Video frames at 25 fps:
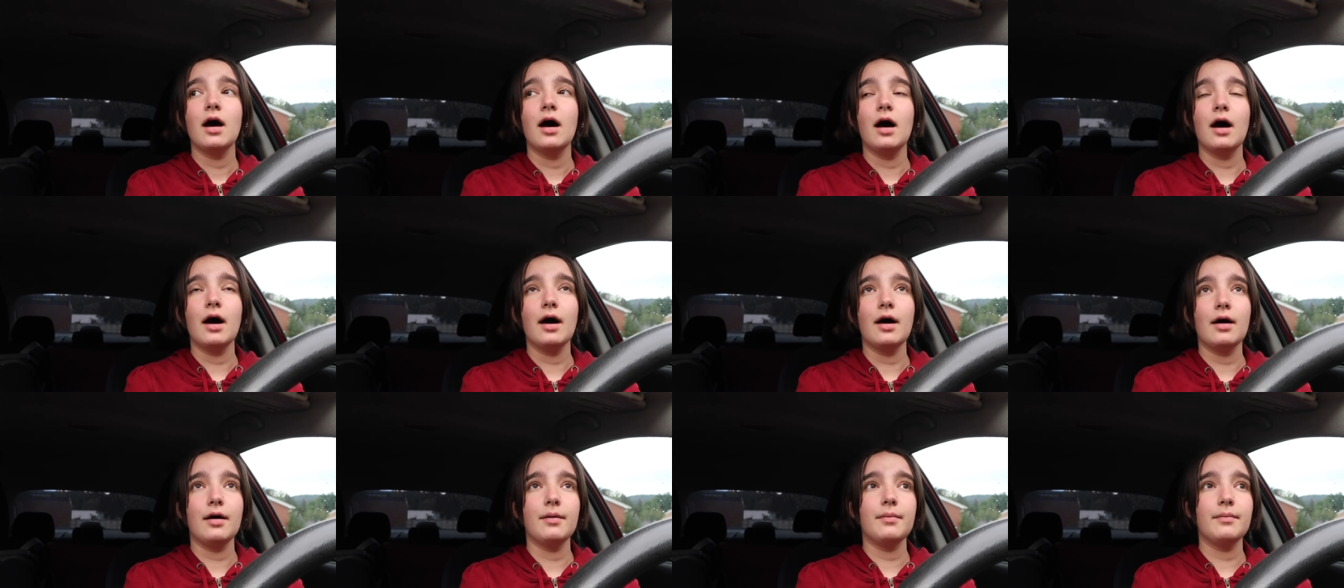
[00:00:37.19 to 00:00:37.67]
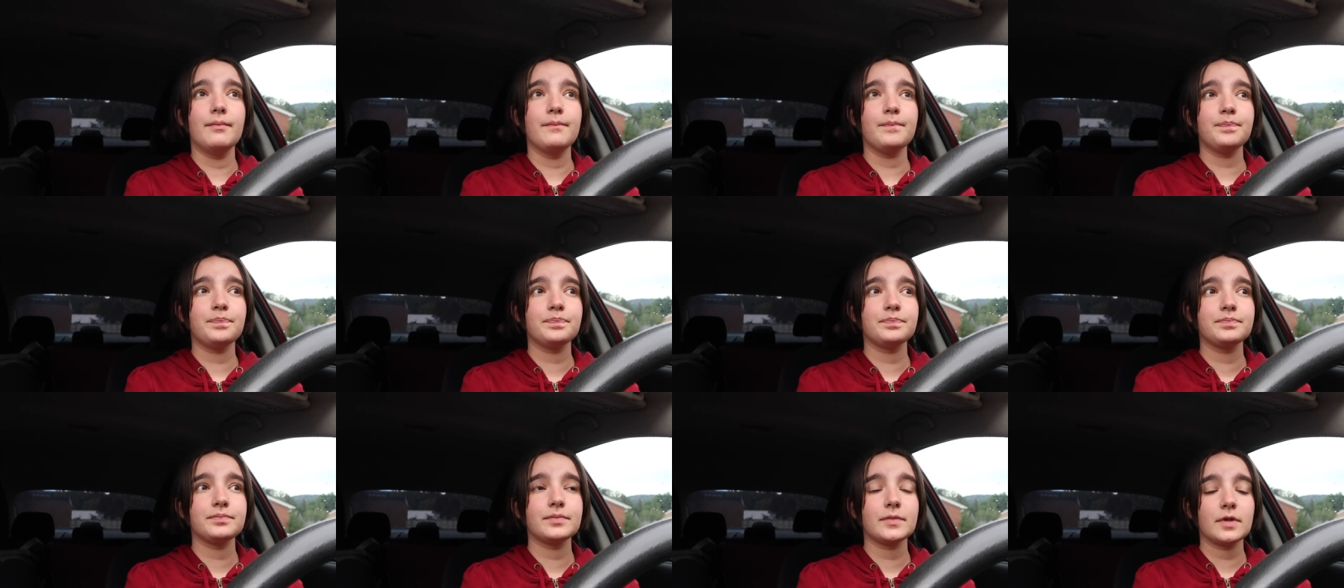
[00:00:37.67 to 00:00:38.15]

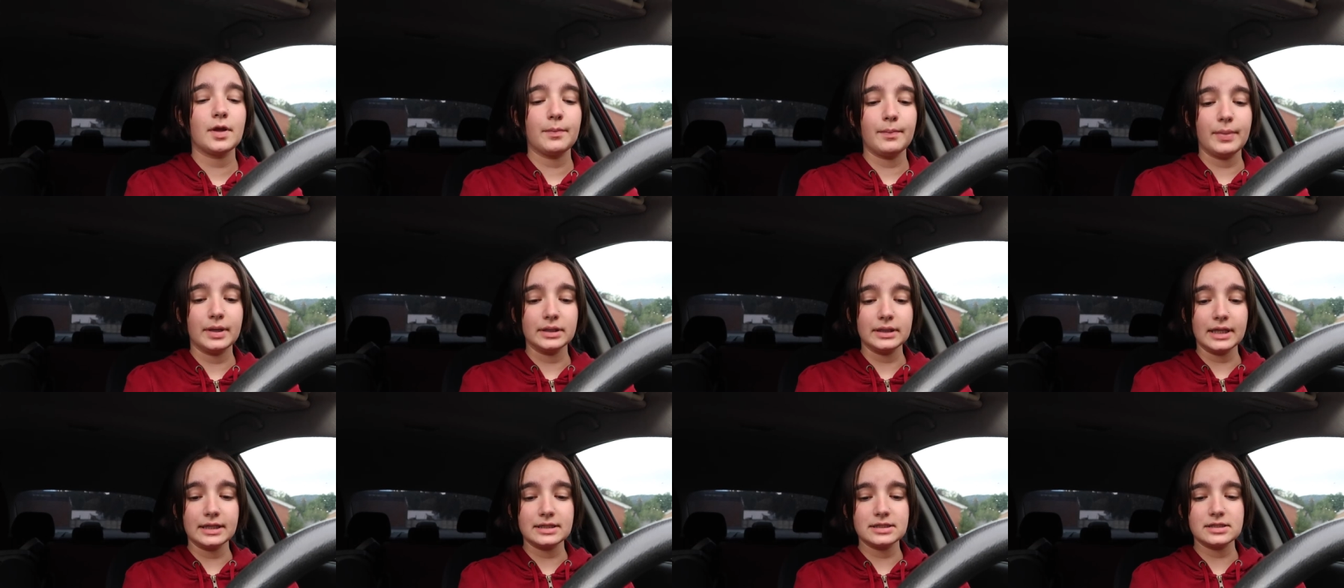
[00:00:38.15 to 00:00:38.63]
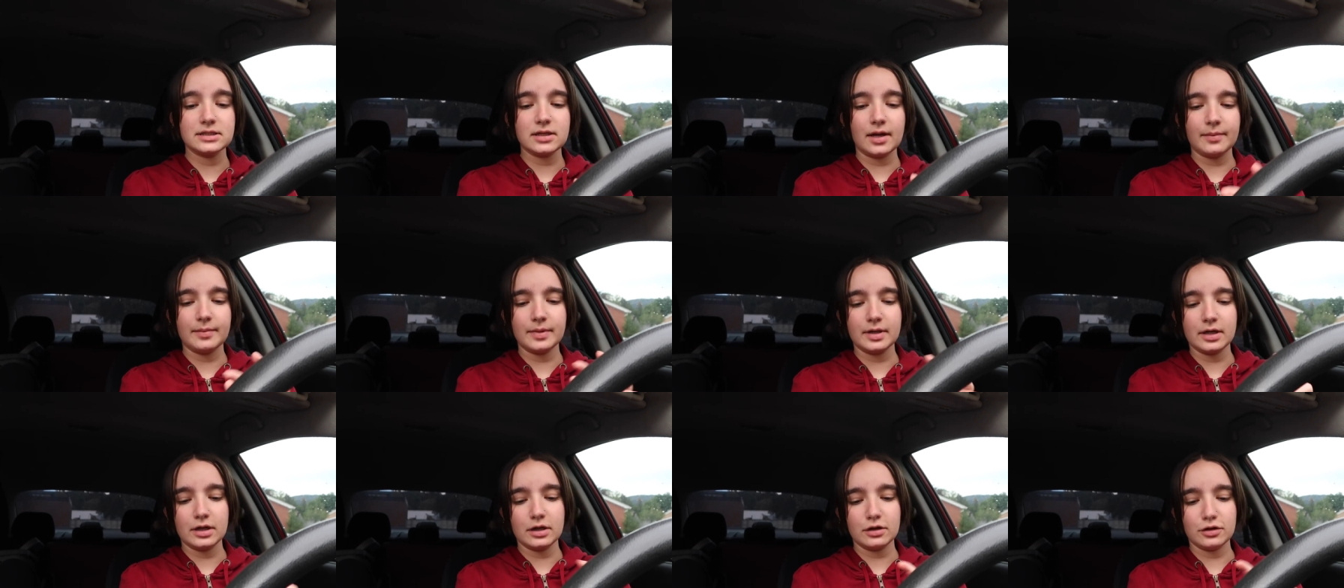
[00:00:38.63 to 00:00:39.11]
Um, but let's,
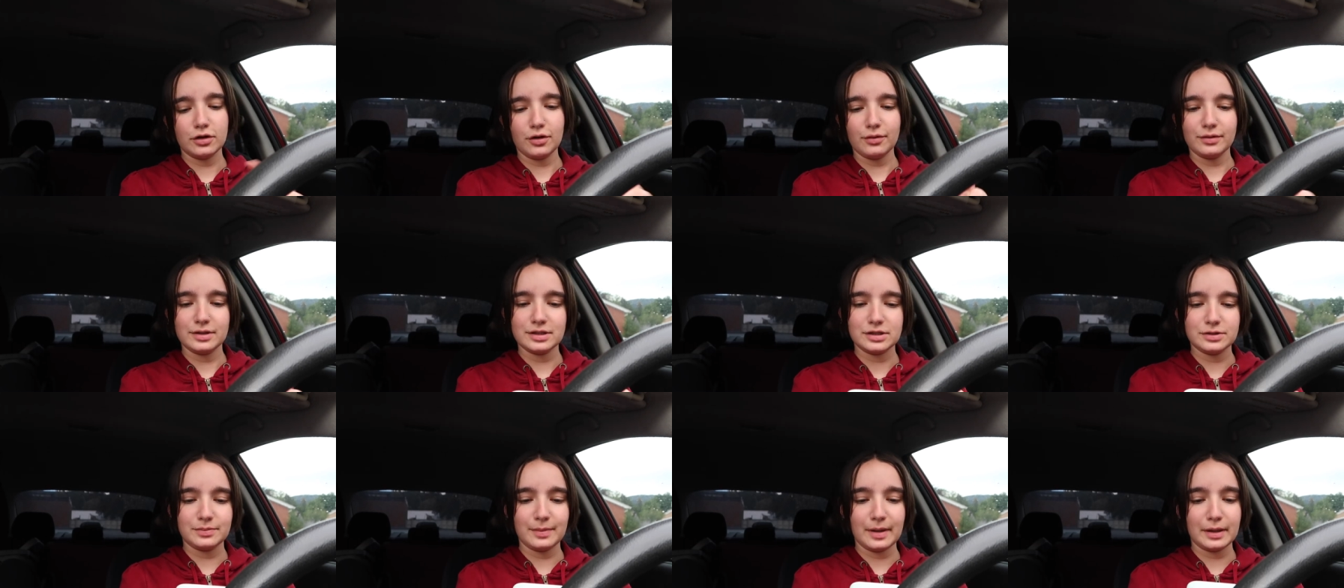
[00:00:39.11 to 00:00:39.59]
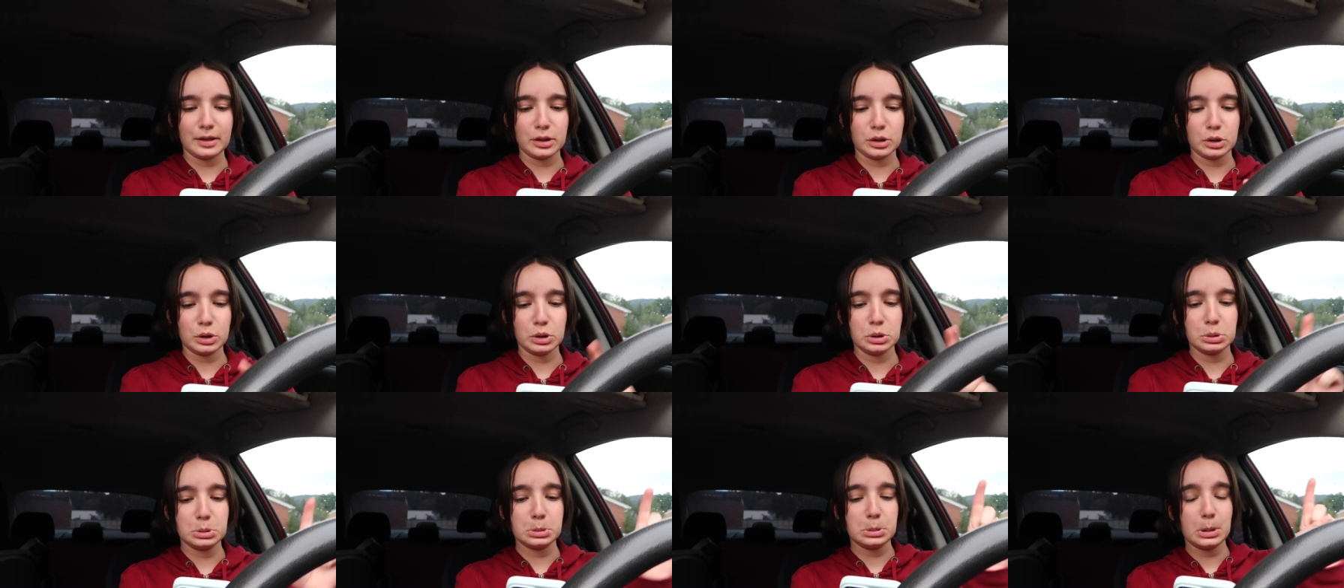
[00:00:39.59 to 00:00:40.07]
I'm gonna go into my
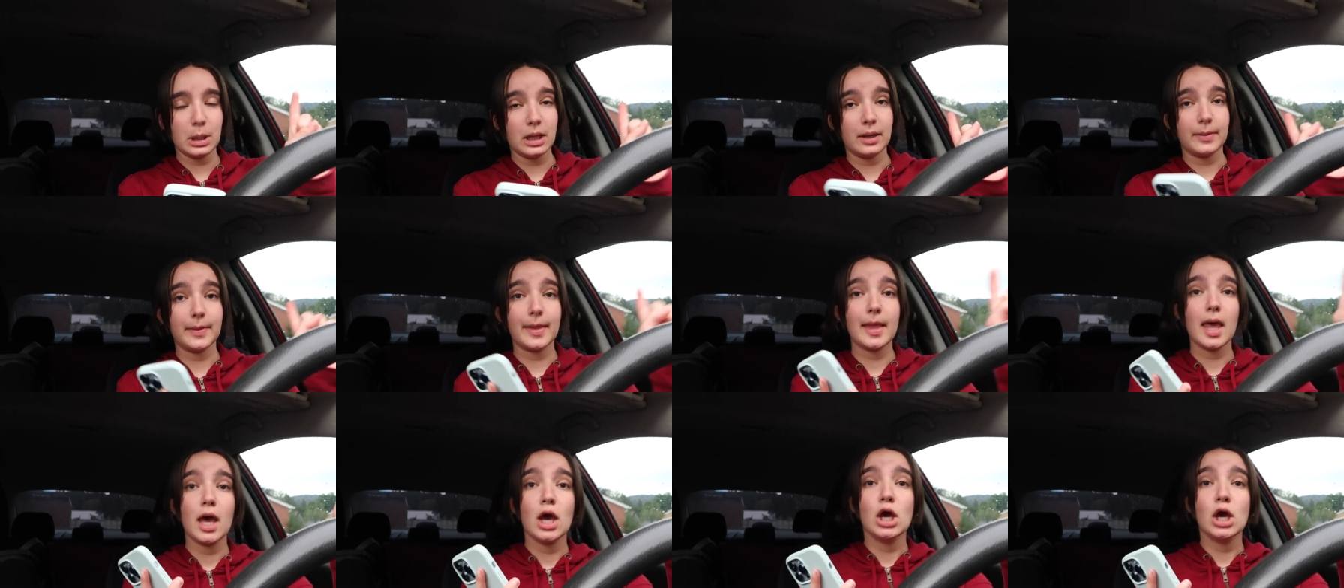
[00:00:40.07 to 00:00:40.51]
little thing.